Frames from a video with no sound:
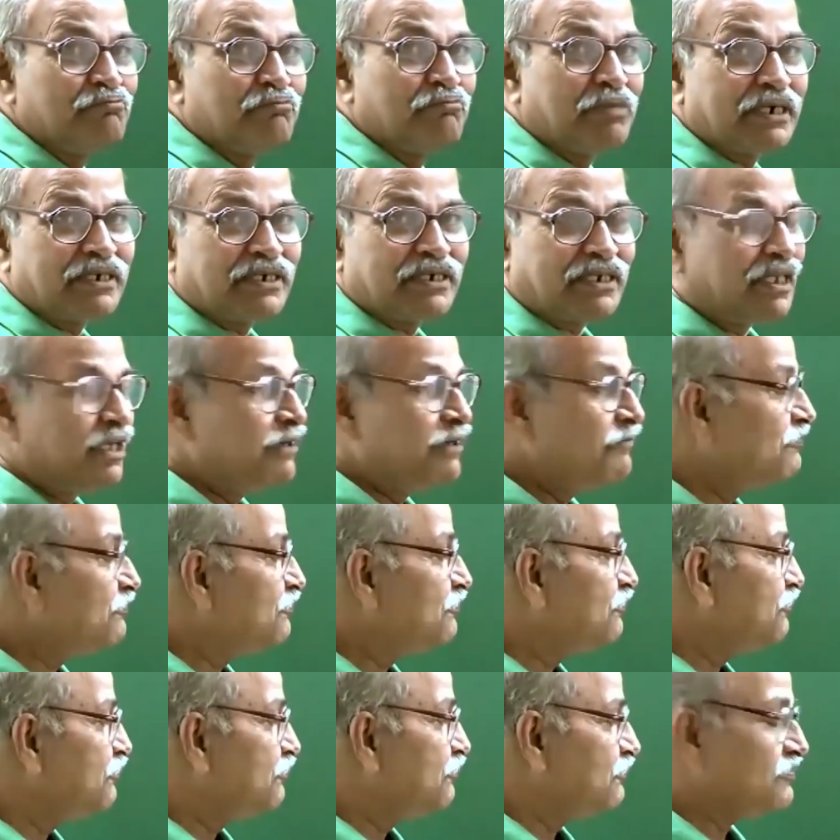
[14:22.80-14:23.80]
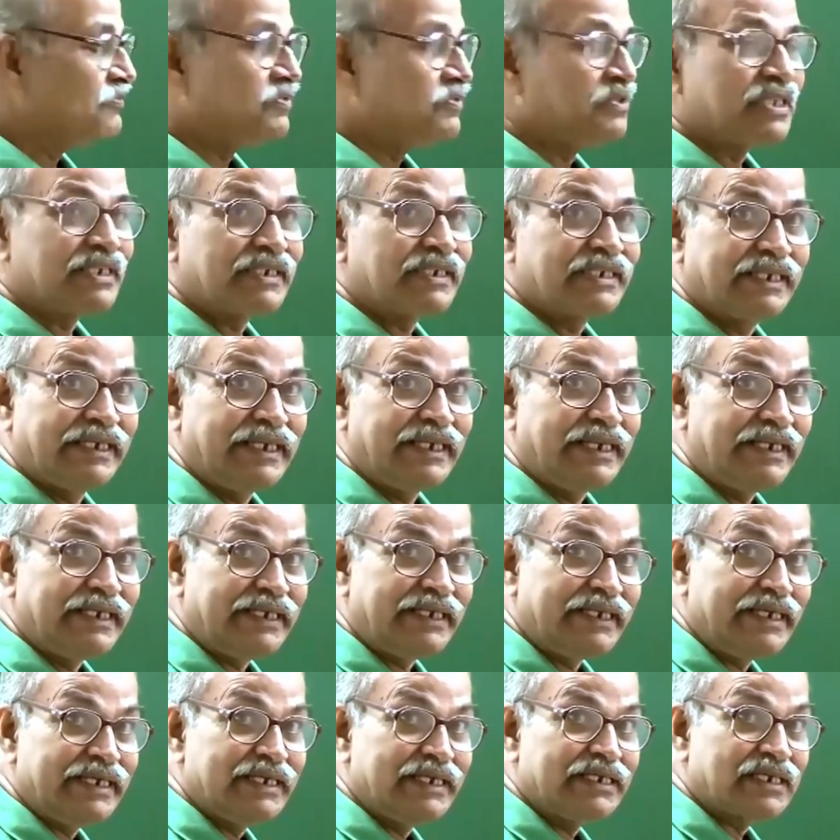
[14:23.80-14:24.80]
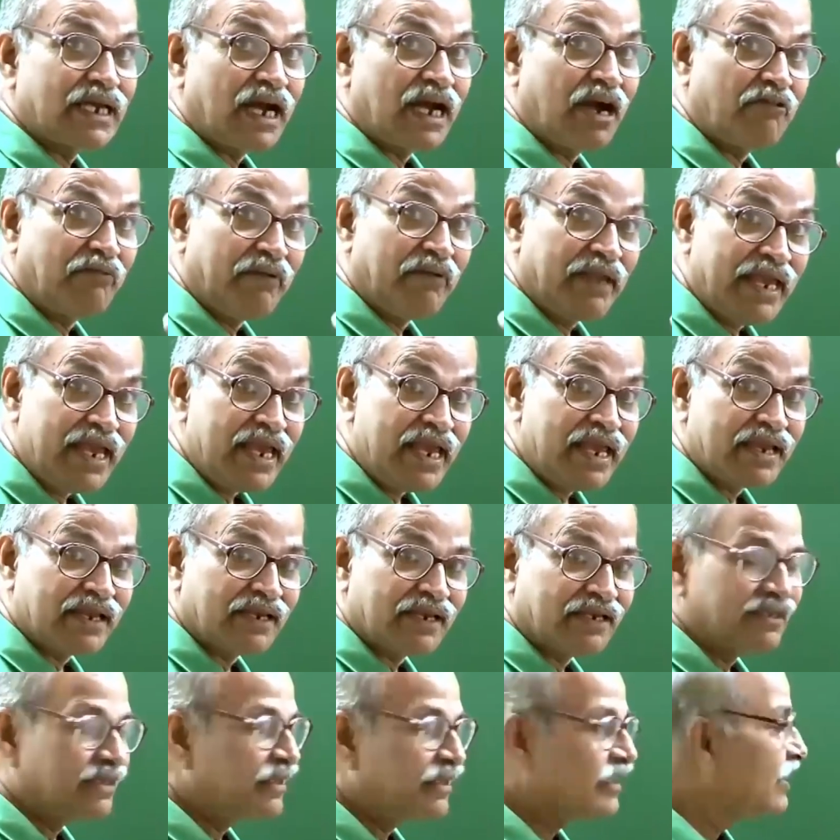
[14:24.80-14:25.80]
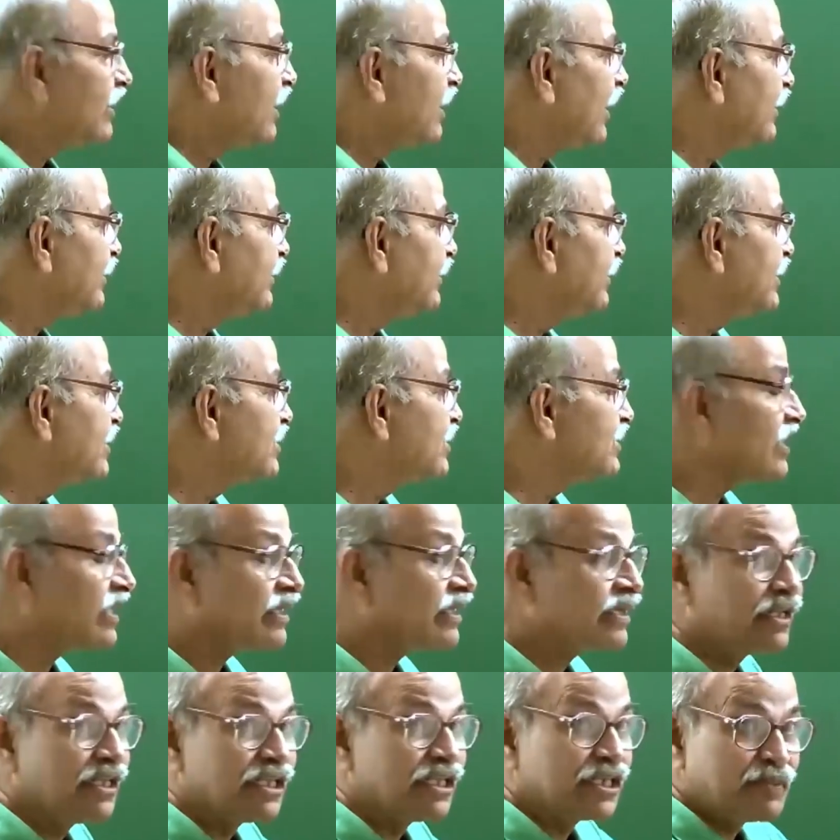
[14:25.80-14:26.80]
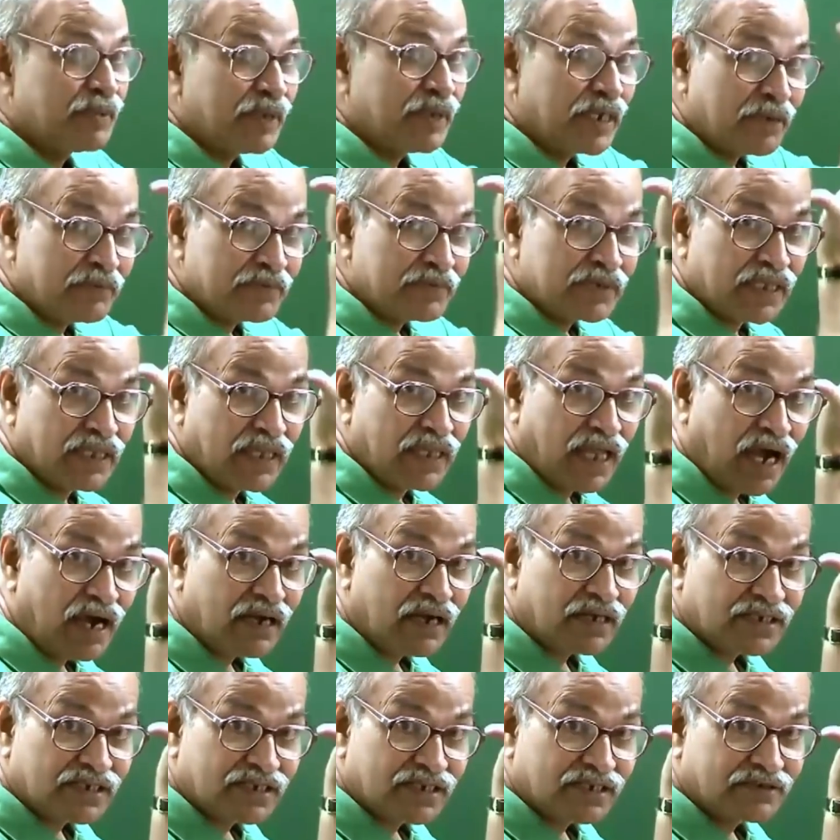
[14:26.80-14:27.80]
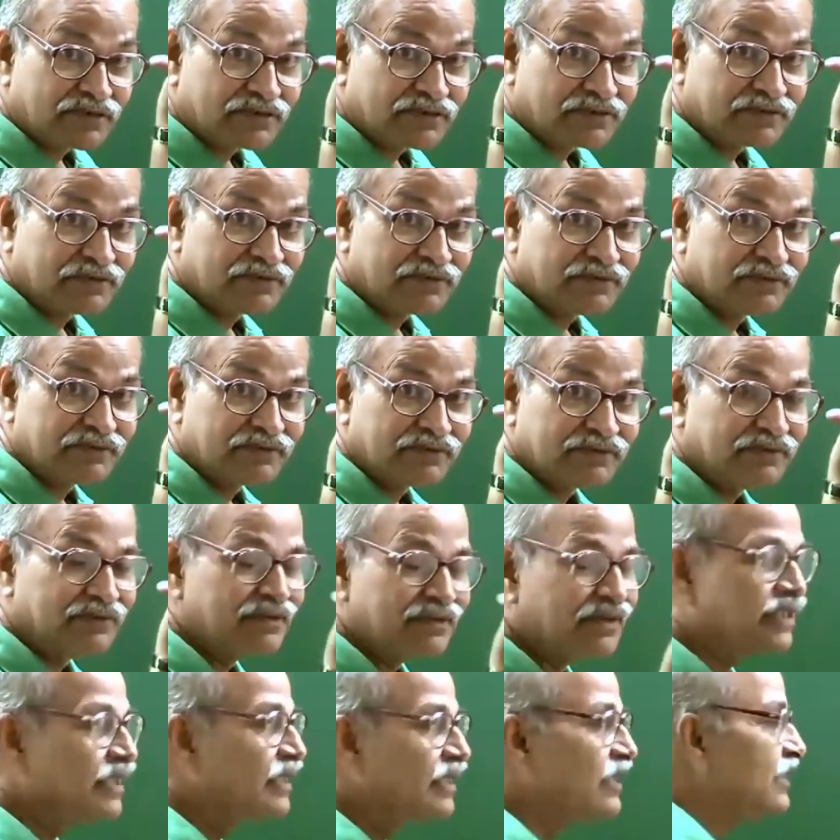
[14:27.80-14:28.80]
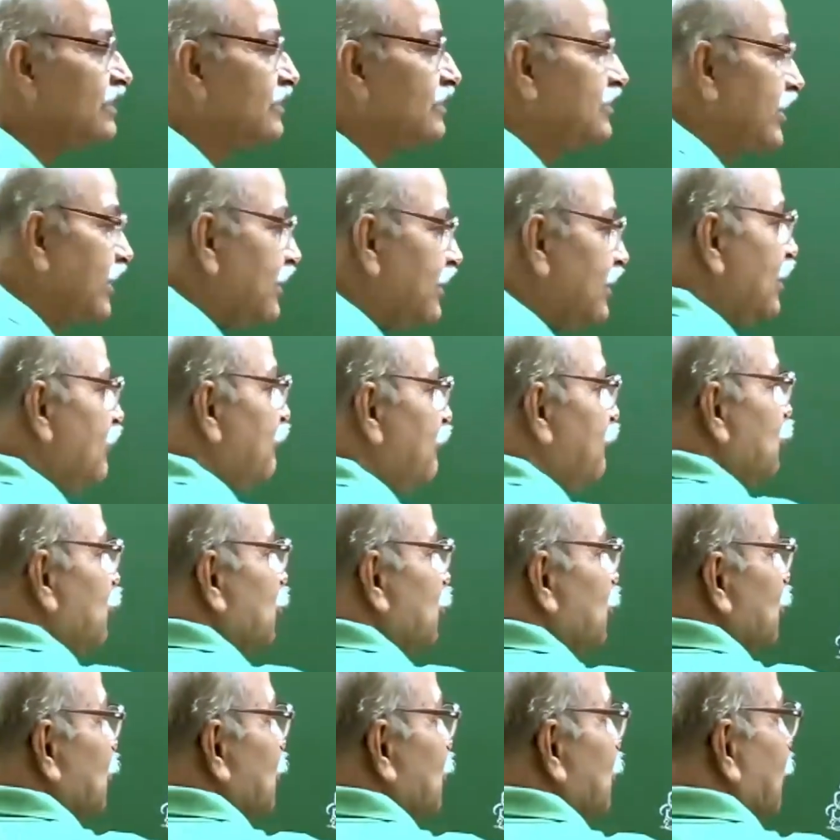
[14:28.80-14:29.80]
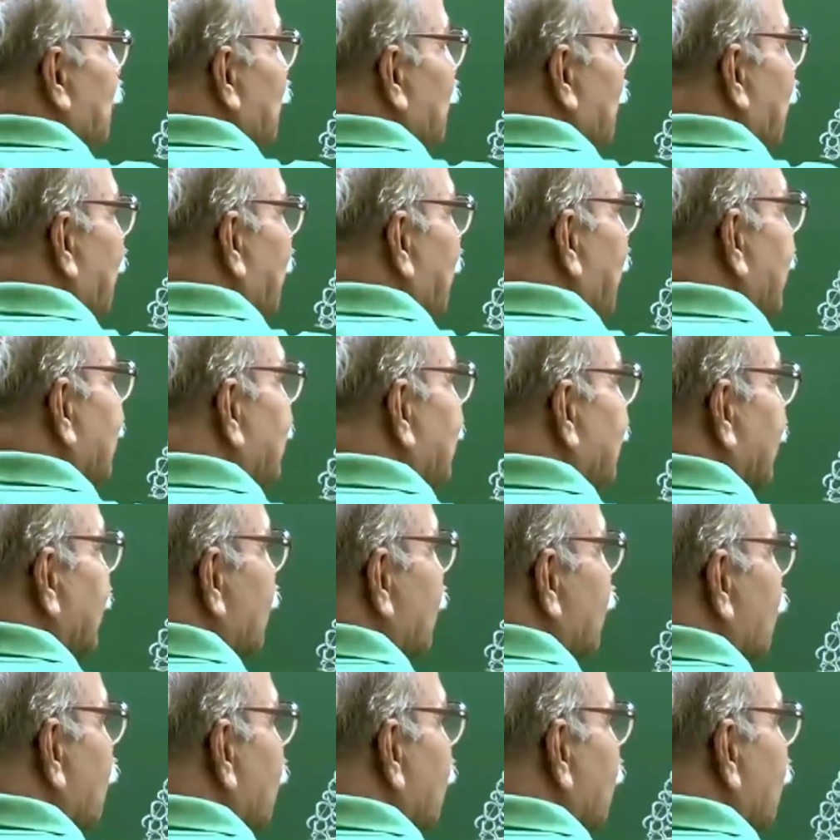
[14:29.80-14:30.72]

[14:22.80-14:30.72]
But if the screen is away and these circles becomes large, then if you make that